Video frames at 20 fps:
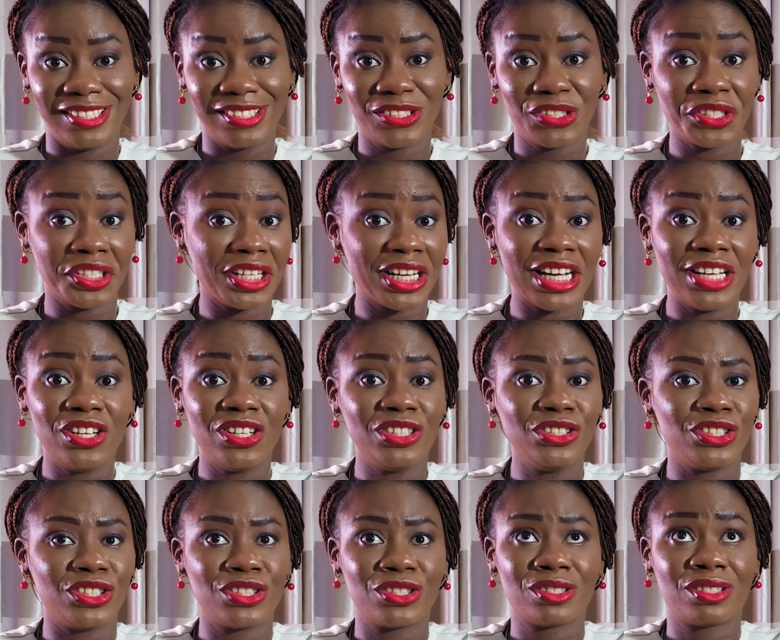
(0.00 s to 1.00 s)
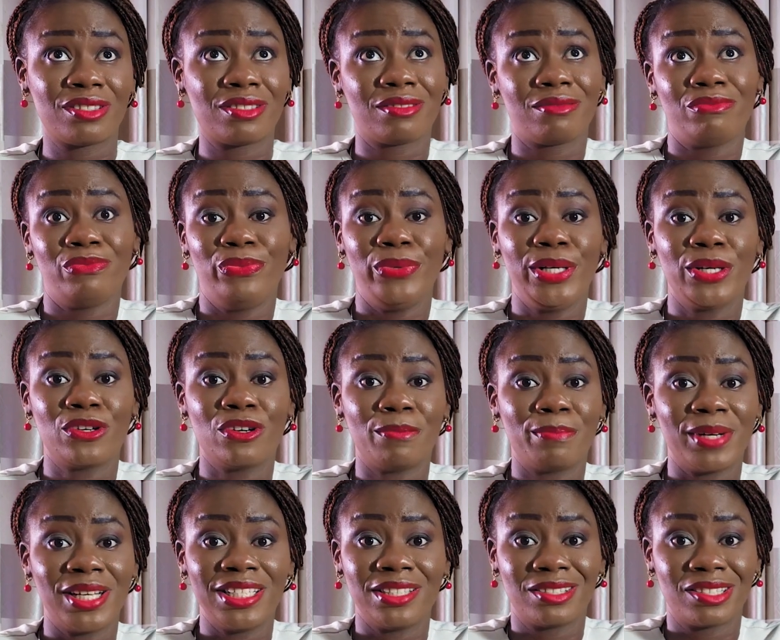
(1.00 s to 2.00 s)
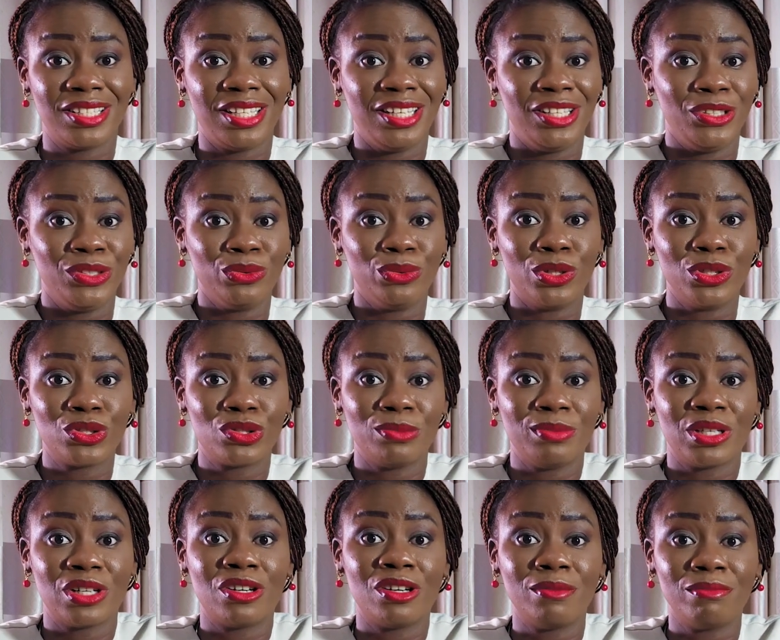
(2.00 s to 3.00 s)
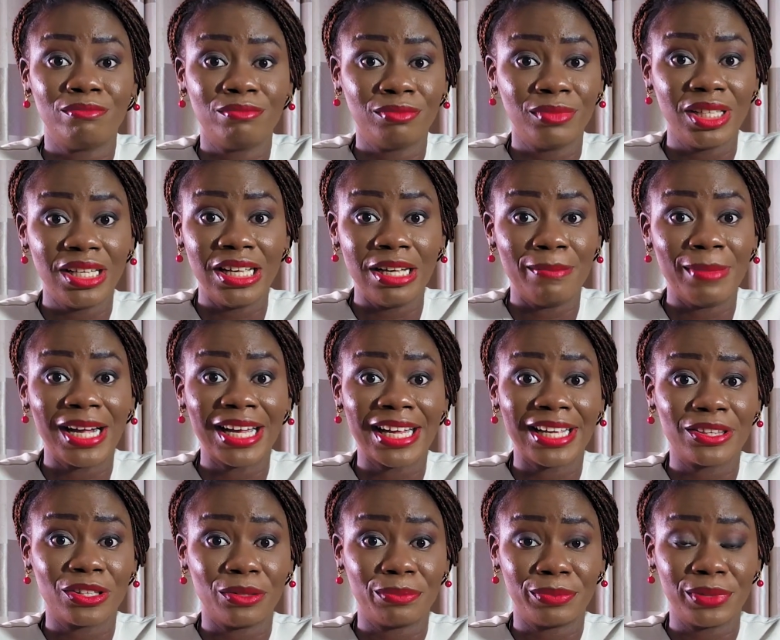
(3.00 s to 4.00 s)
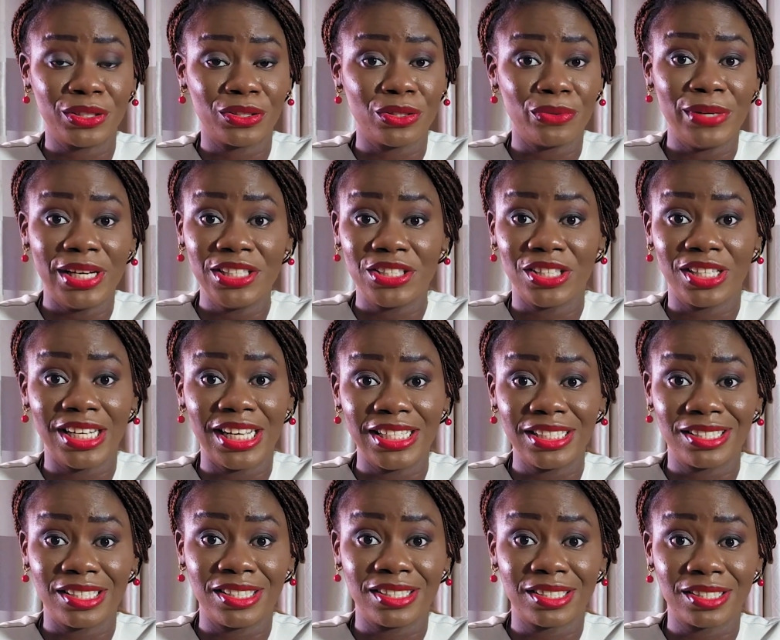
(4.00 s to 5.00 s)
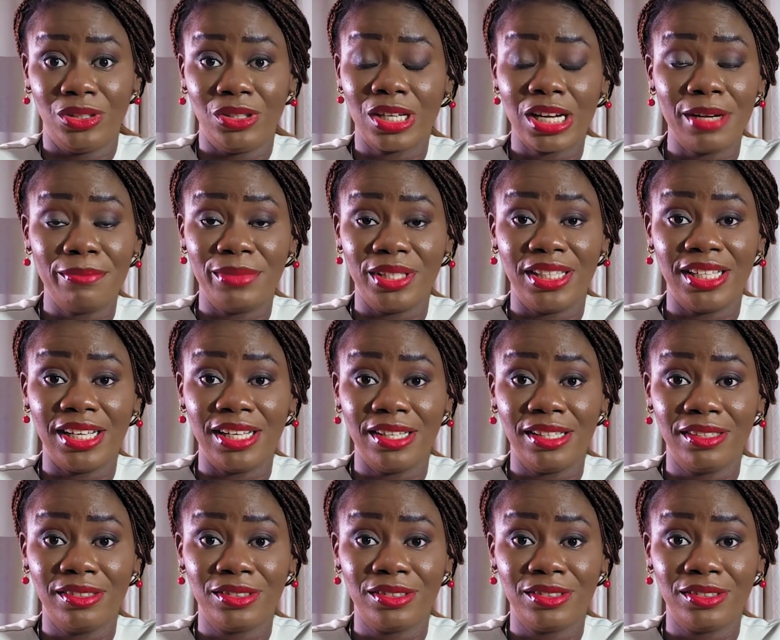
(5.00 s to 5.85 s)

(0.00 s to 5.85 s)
So you cannot just wake up and say you want to become a market operator. Where's your license? You can't be there.